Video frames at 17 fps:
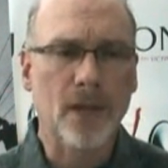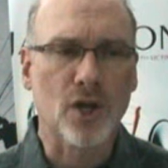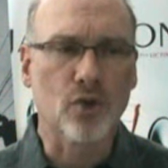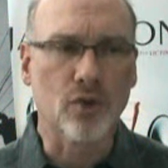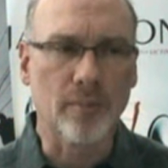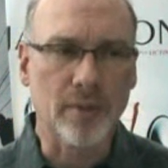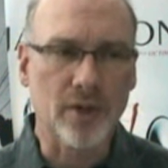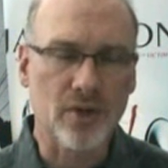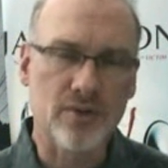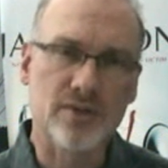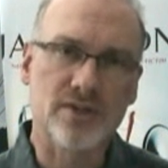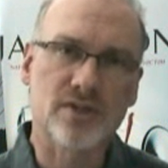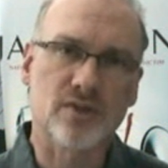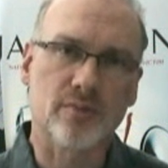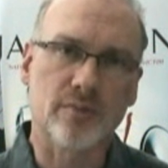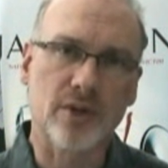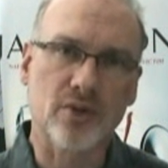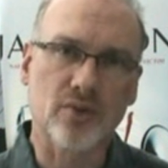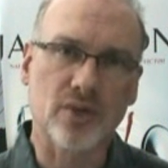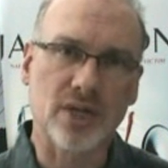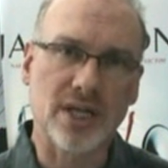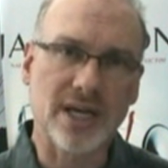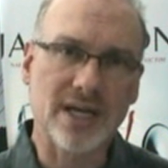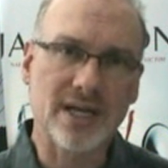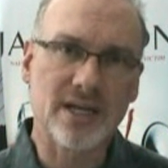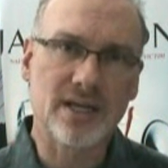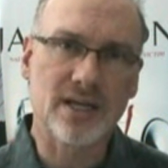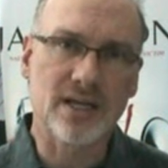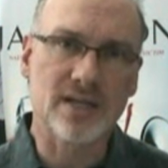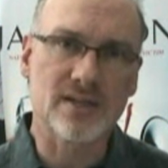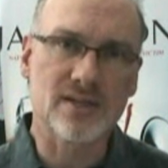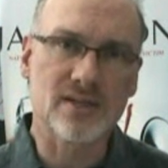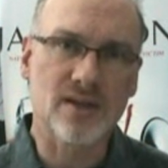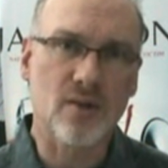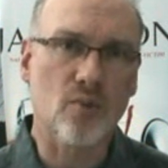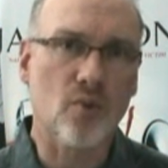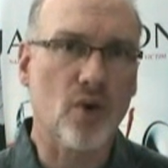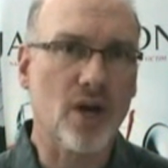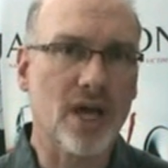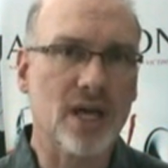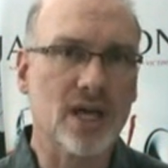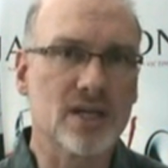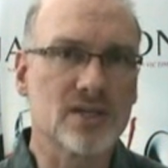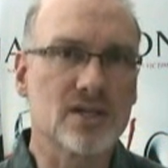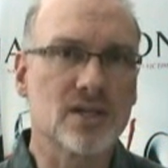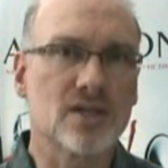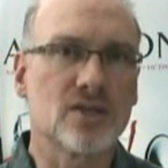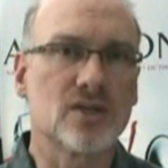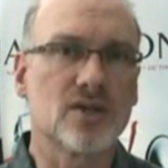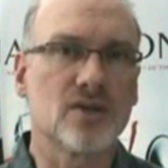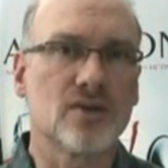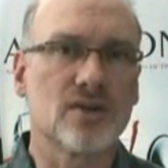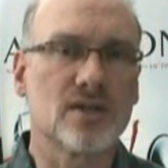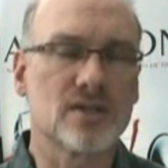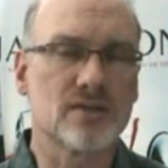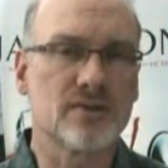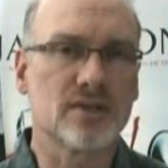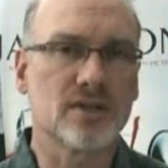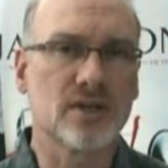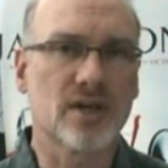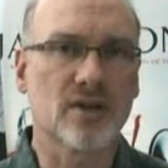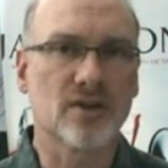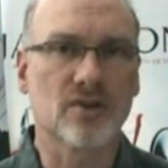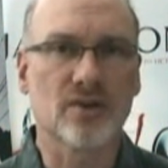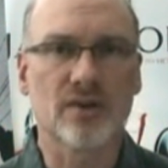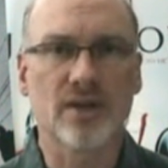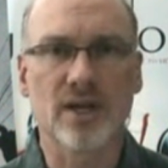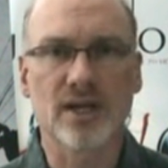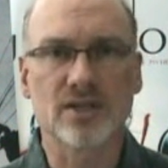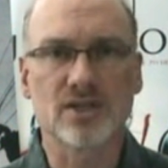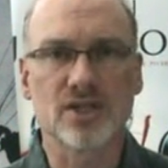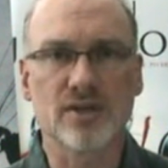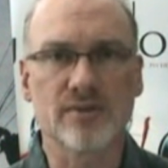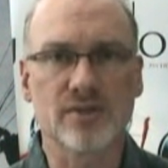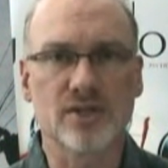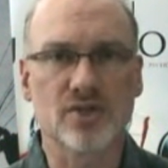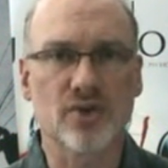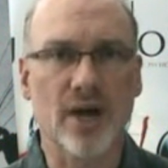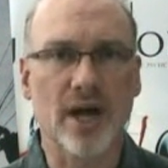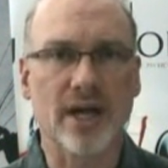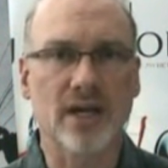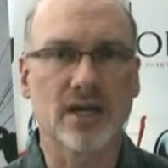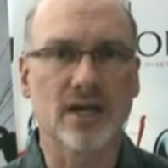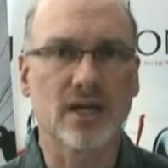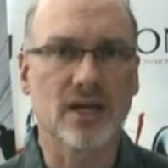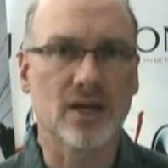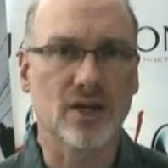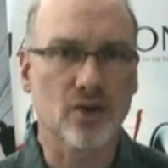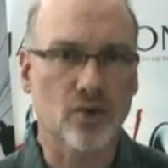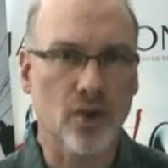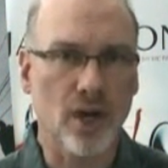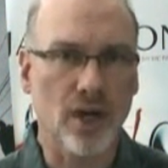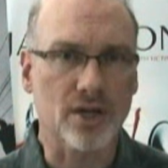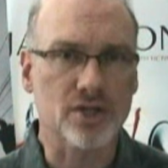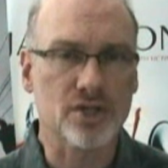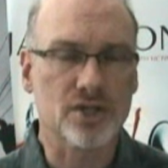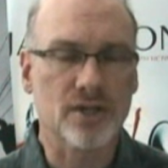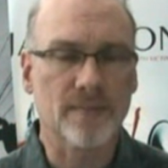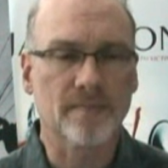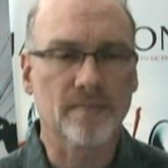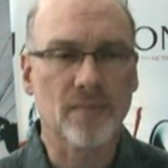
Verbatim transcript: who appears to be related in some ways to the serial killer that she was tracking in Crush.